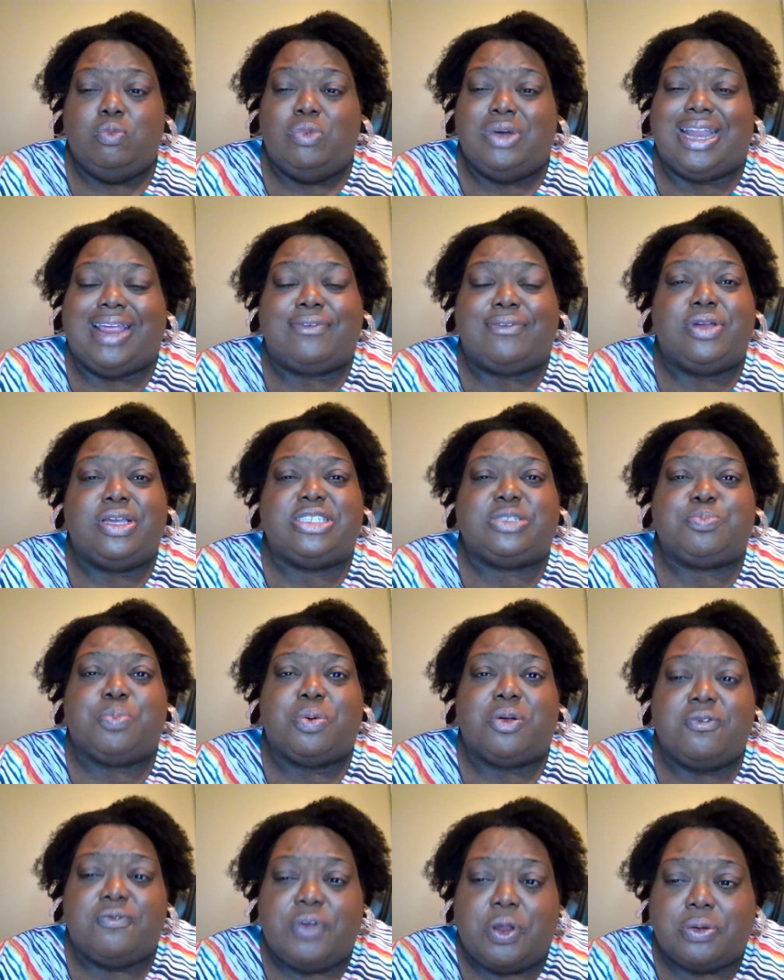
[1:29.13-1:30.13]
whatever is
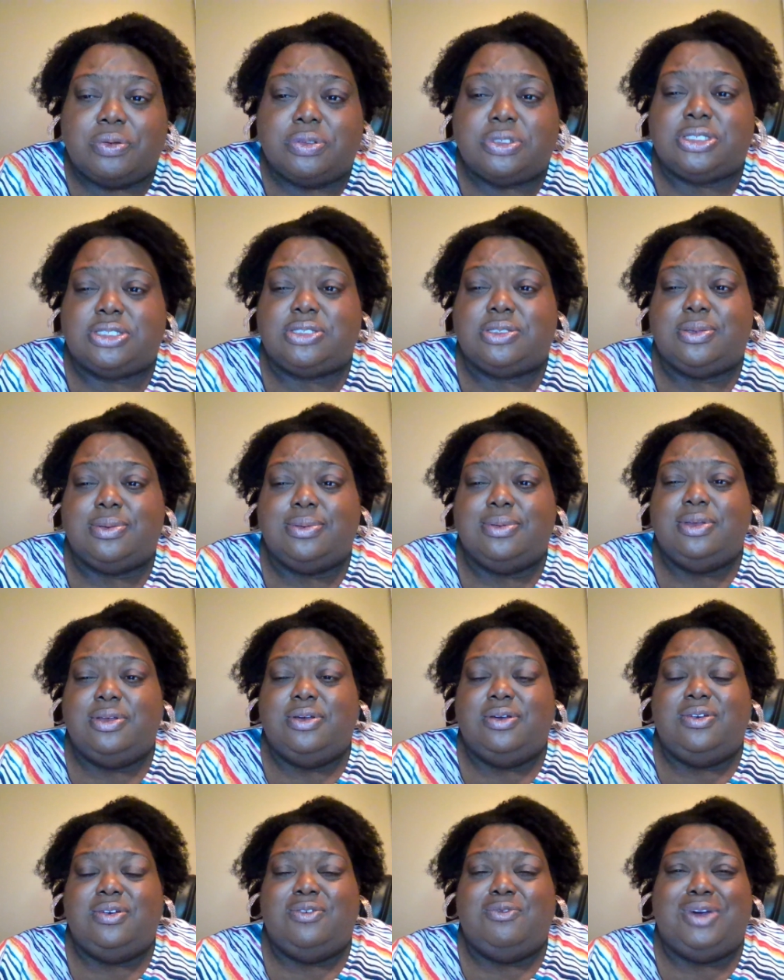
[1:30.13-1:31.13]
perverse,
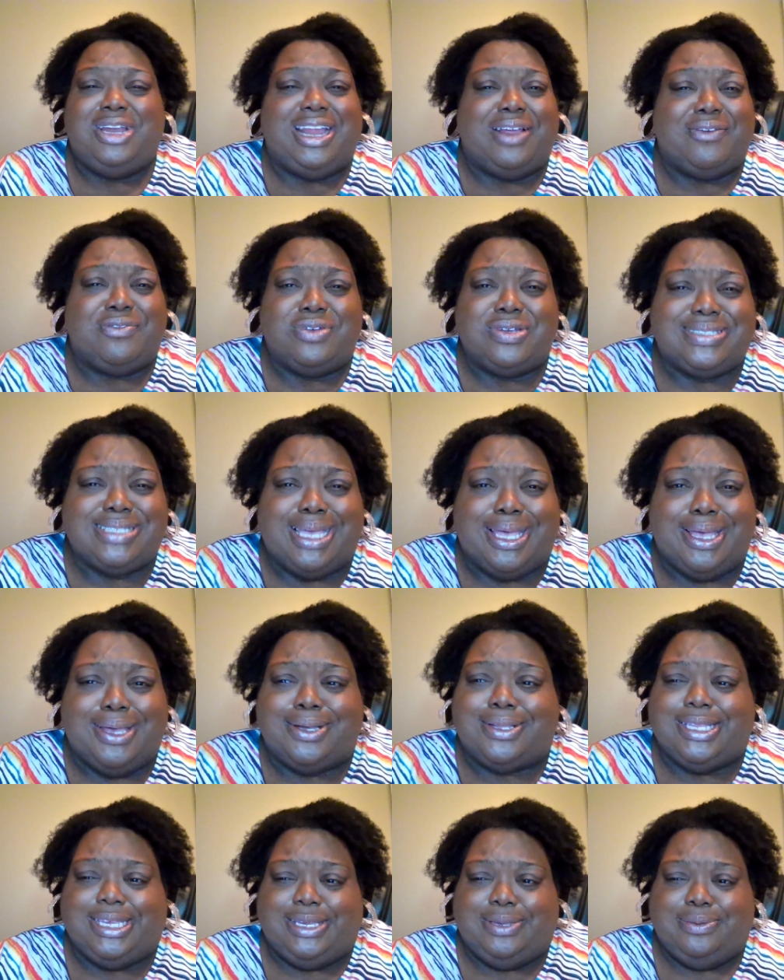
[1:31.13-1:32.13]
whatever is
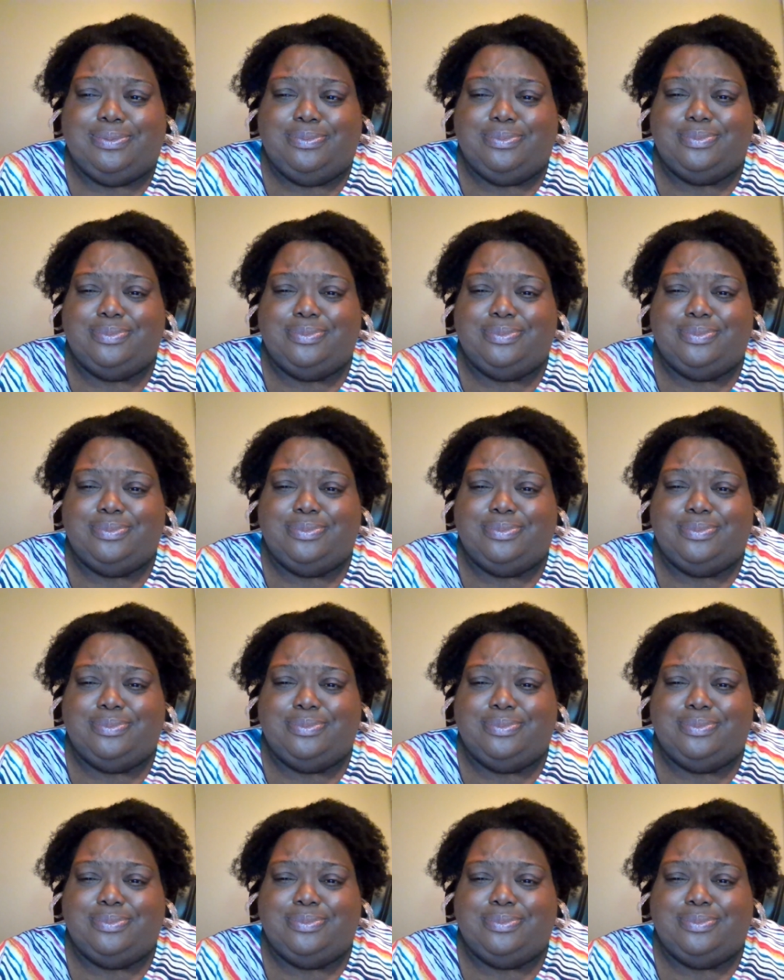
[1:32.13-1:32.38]
ugly,